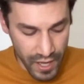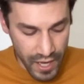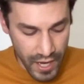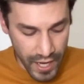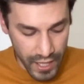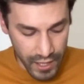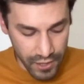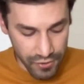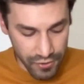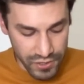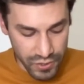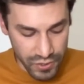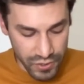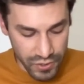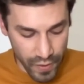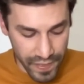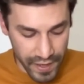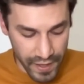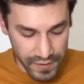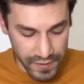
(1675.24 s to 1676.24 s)
Accurate to
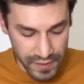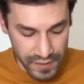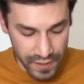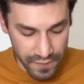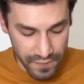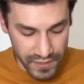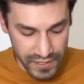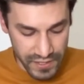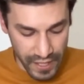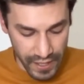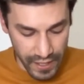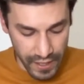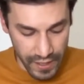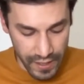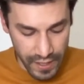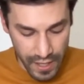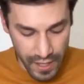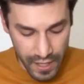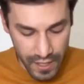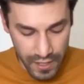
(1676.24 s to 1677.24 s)
1,000th of a
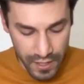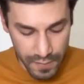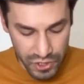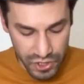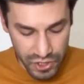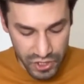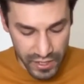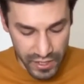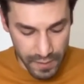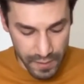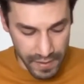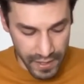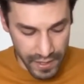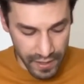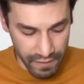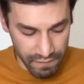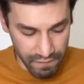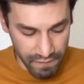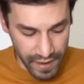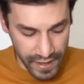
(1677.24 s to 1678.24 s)
second, the machine
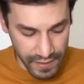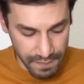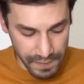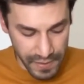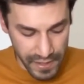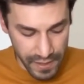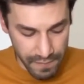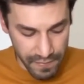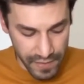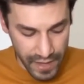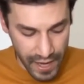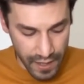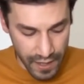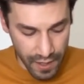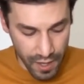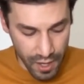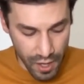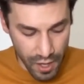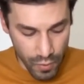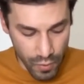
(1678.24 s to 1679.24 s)
emitted a light beam that,
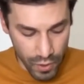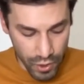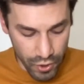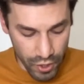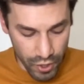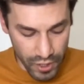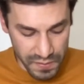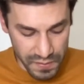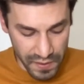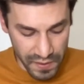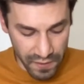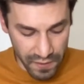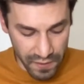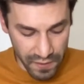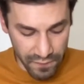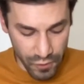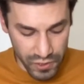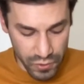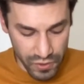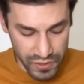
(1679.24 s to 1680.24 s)
when crossed by the
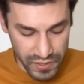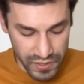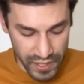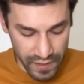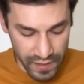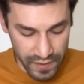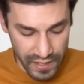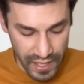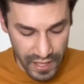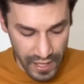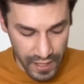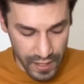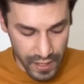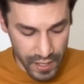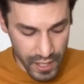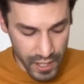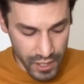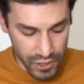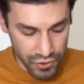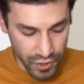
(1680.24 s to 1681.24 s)
first horse out of the gate,
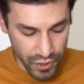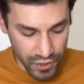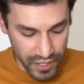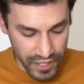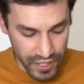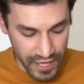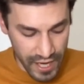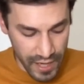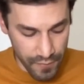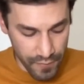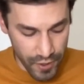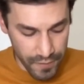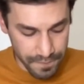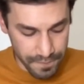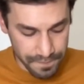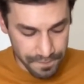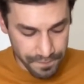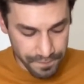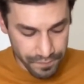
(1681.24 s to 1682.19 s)
triggered a camera.